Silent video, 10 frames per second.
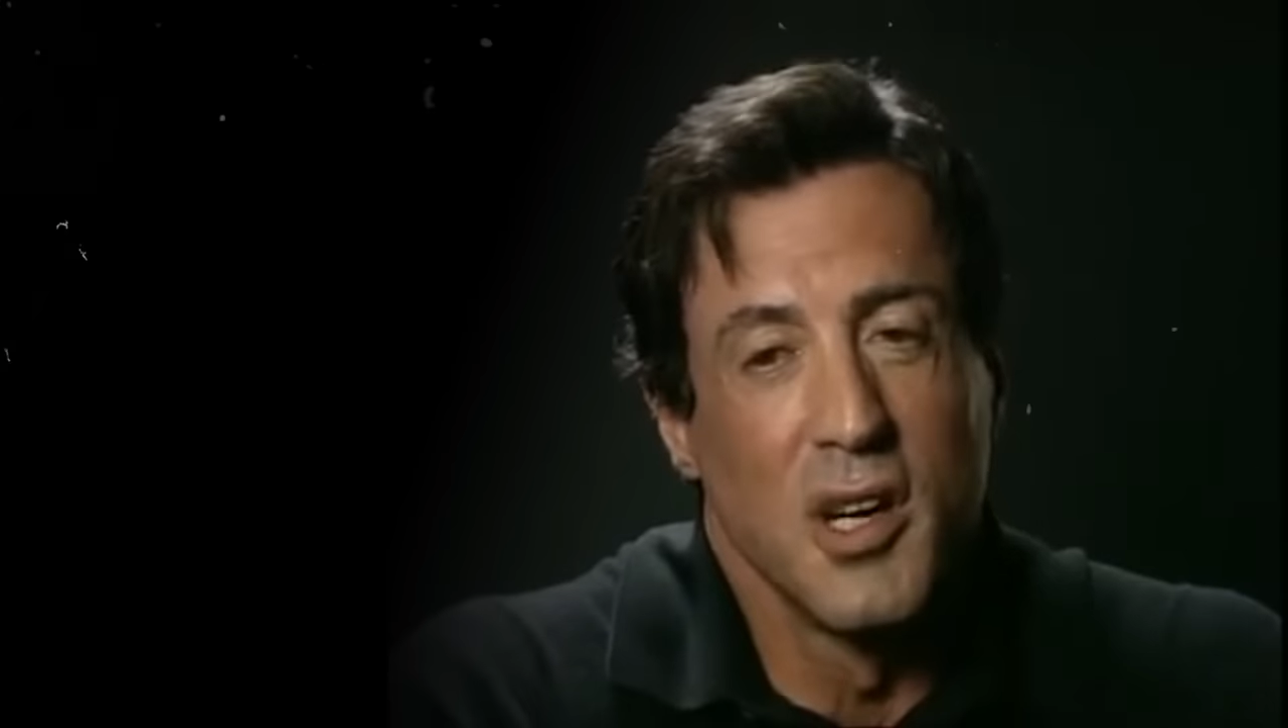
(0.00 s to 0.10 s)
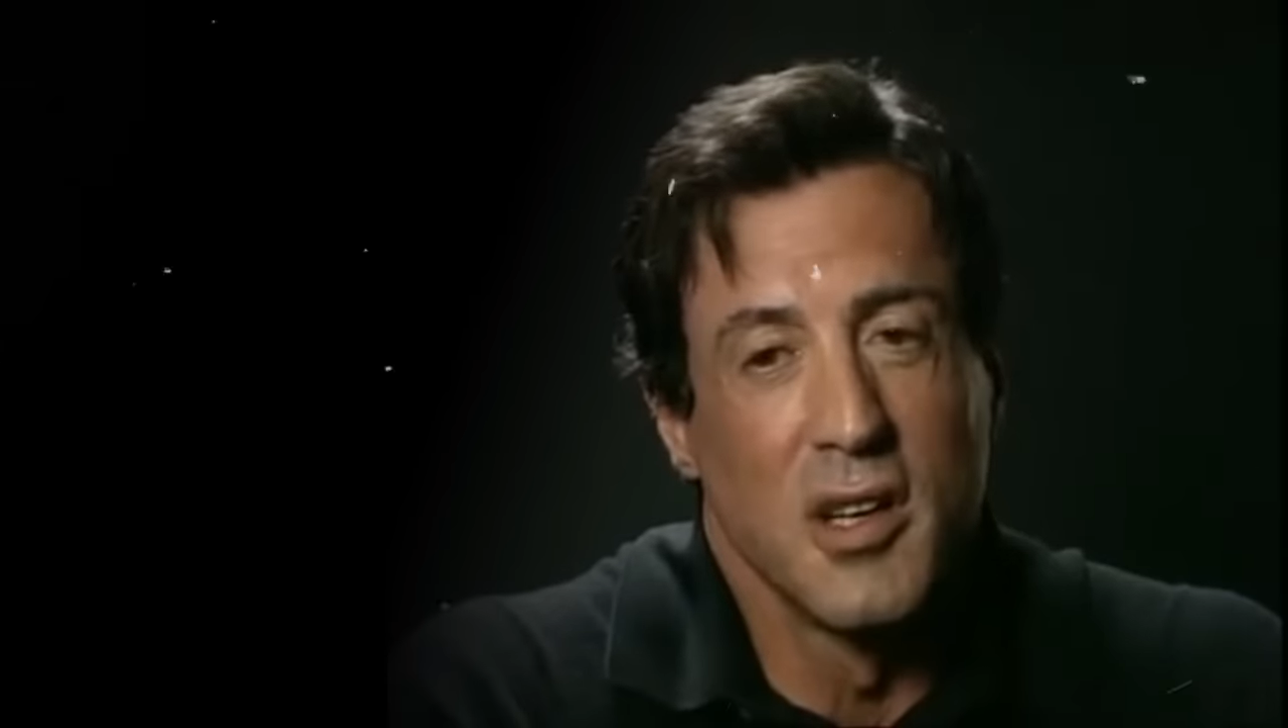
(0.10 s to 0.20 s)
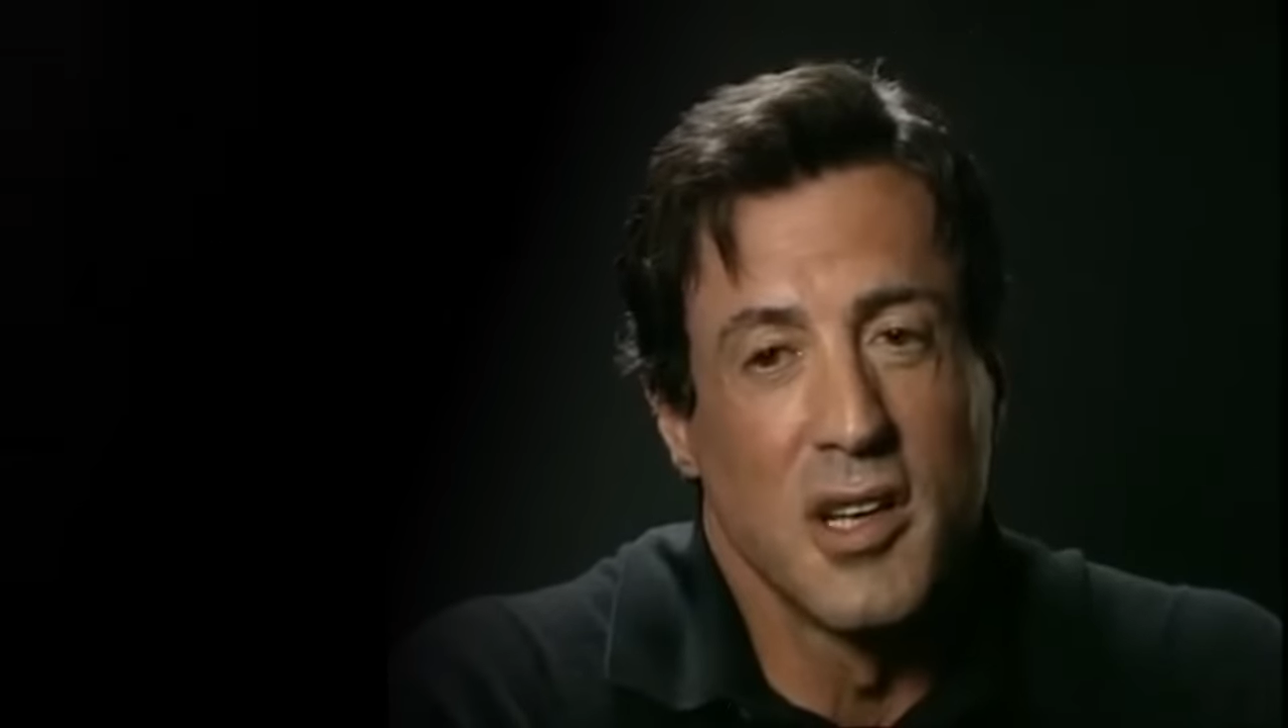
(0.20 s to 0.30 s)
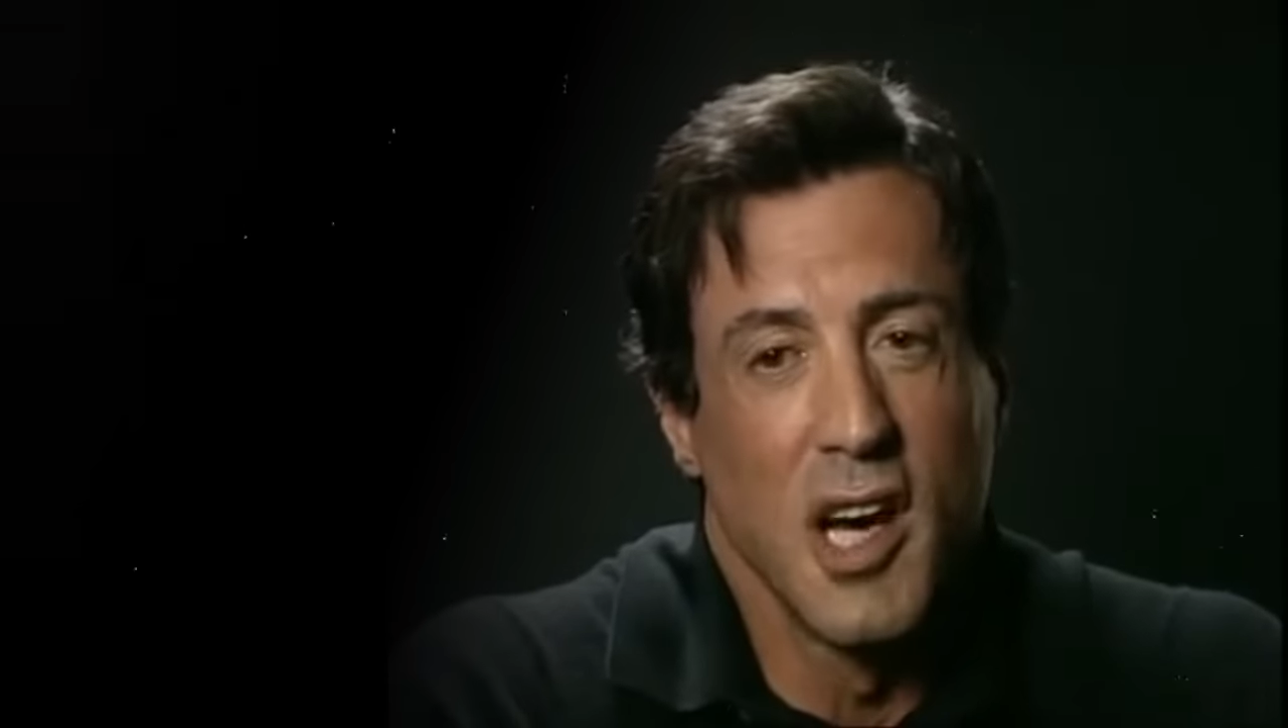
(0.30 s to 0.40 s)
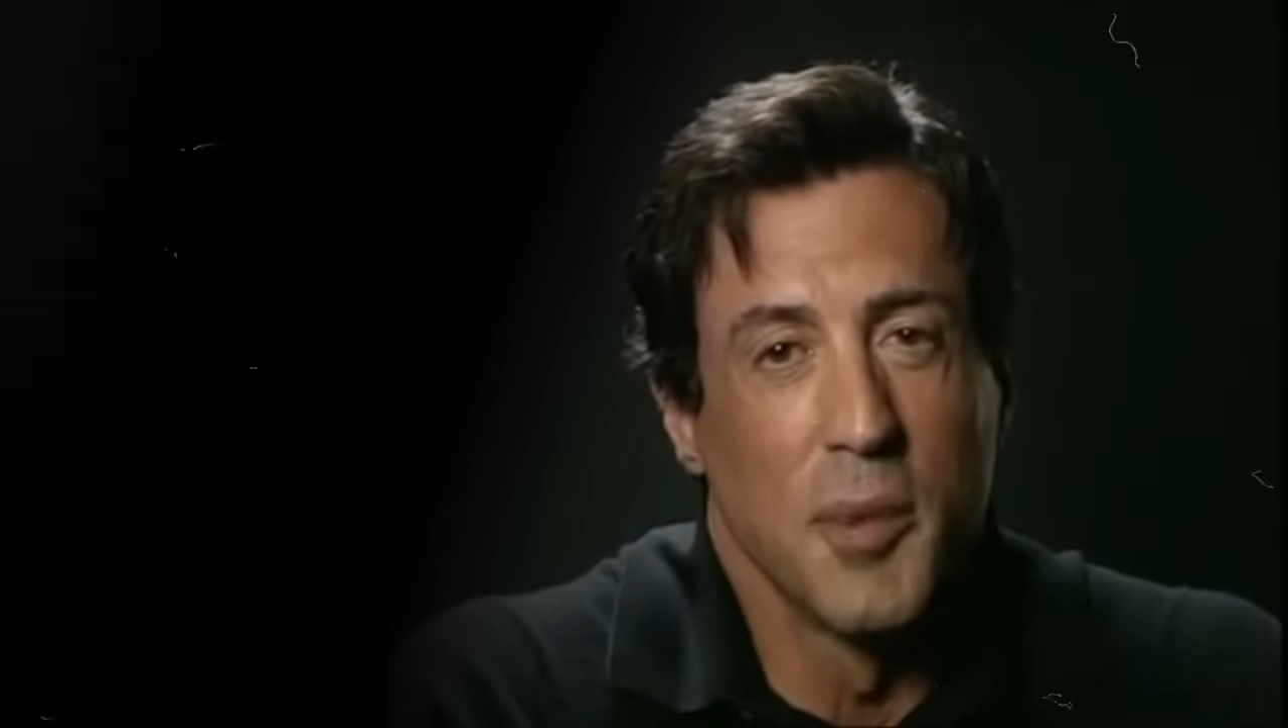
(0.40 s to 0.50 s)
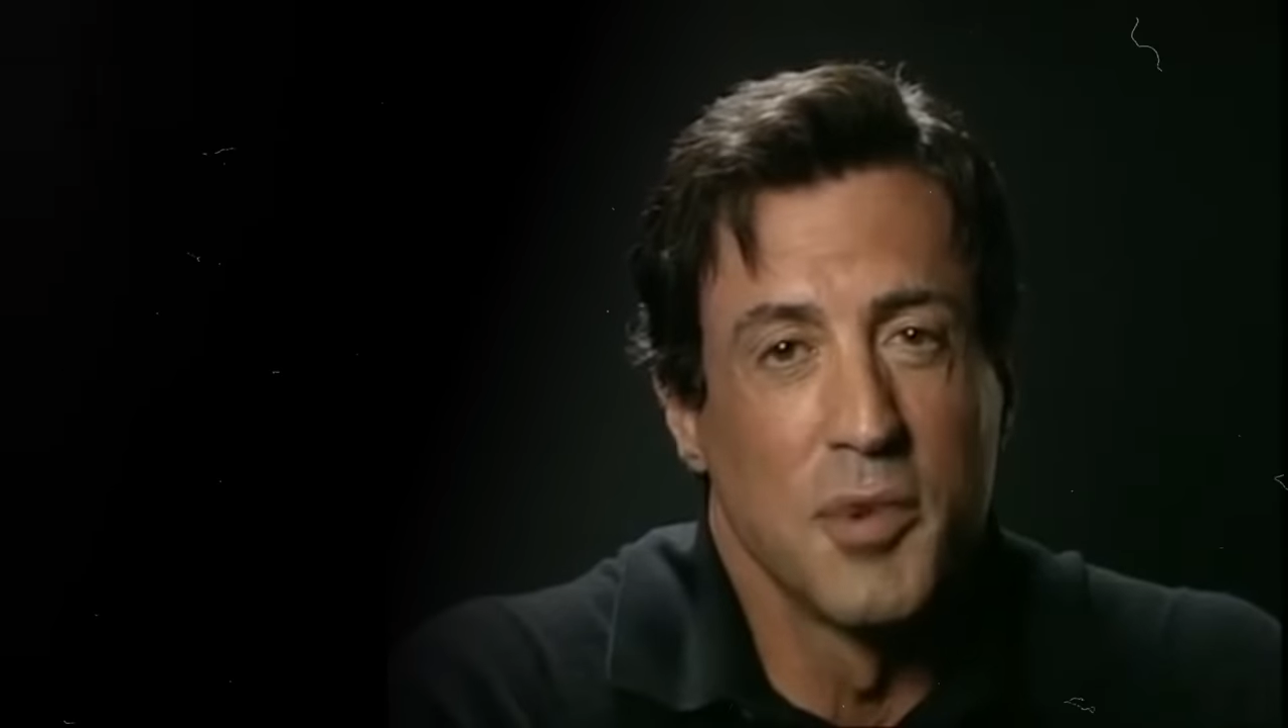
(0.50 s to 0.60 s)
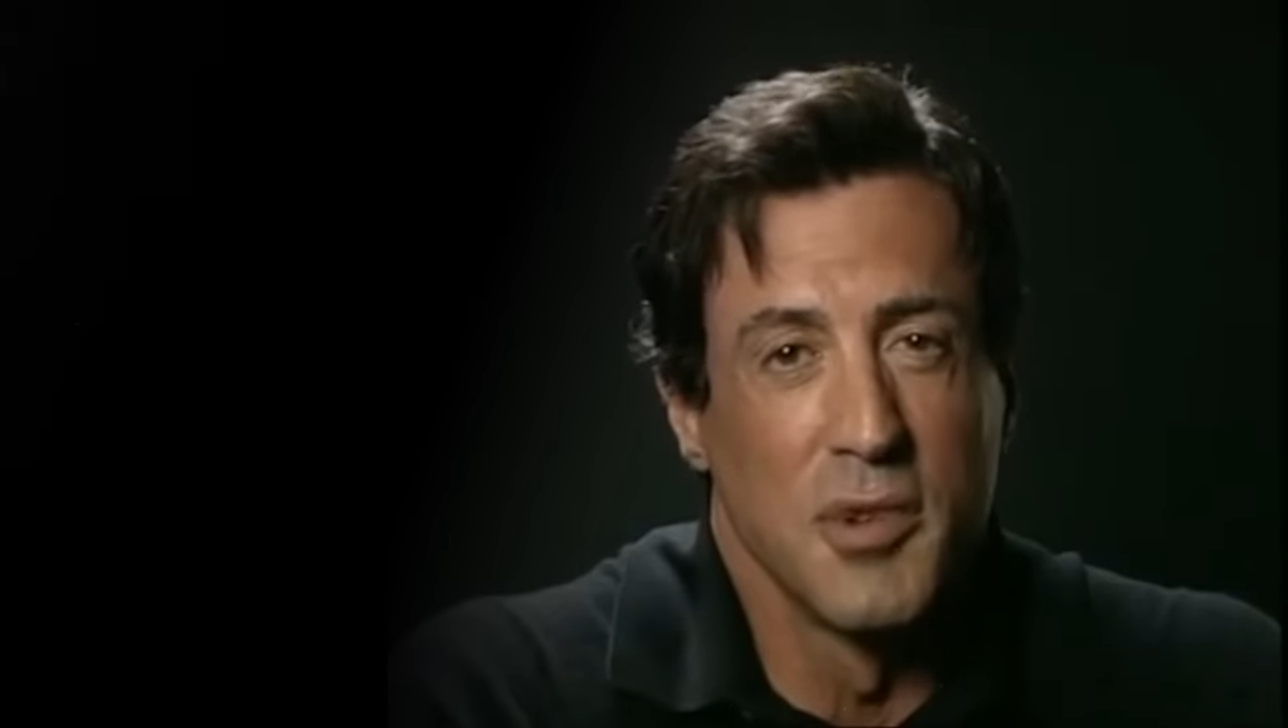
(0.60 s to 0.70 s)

to capture